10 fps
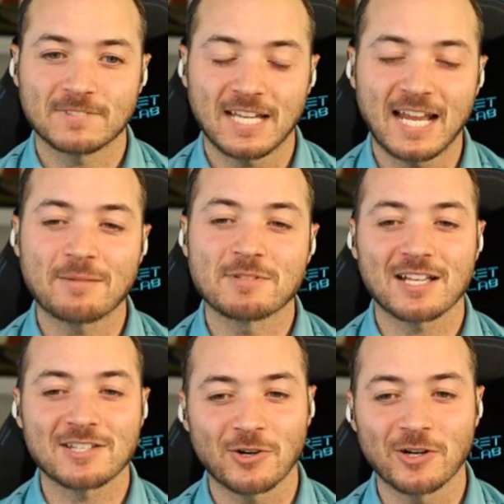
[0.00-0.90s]
And okay. Adam
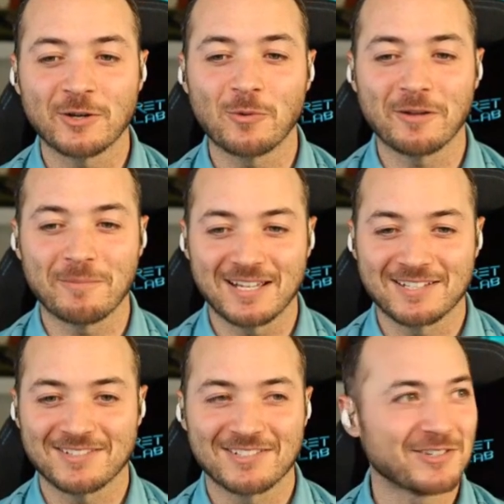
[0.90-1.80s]
Scott's already won a
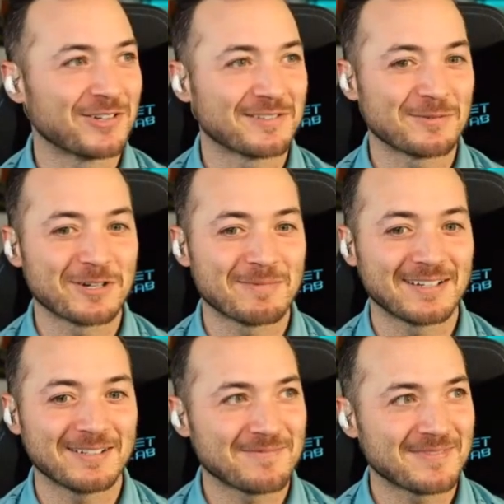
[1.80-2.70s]
Masters, so you don't have to worry about
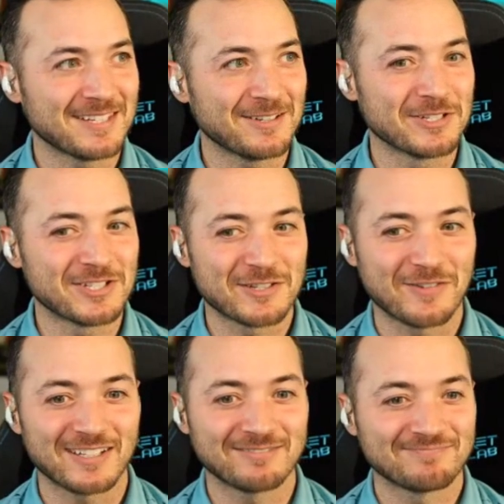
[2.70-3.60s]
him. He'll be just
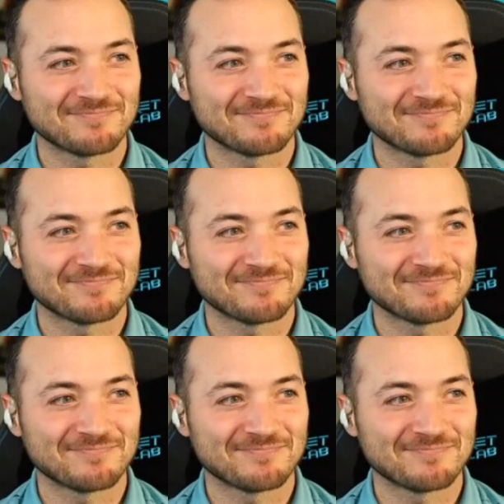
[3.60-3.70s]
fine.